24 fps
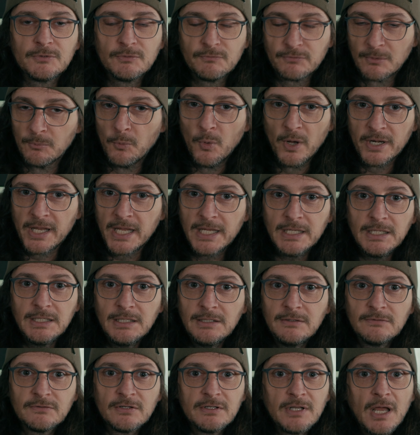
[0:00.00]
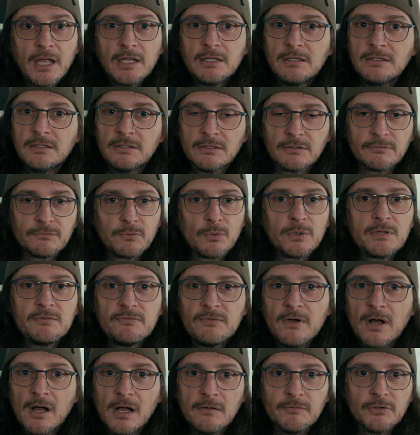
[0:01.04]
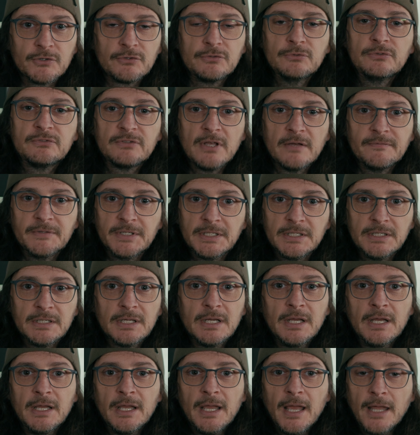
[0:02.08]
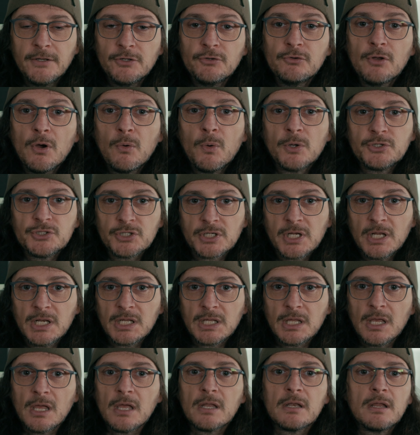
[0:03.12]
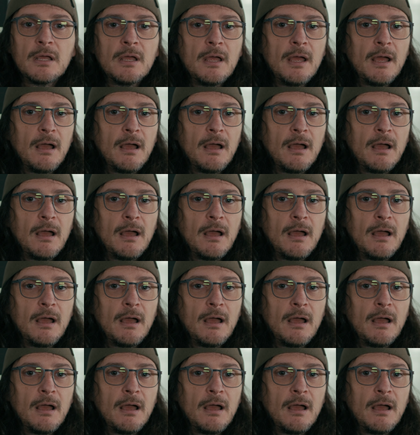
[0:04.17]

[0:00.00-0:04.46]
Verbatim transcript: from 180 to 90 or 45 or 270, and you know what you're going to get.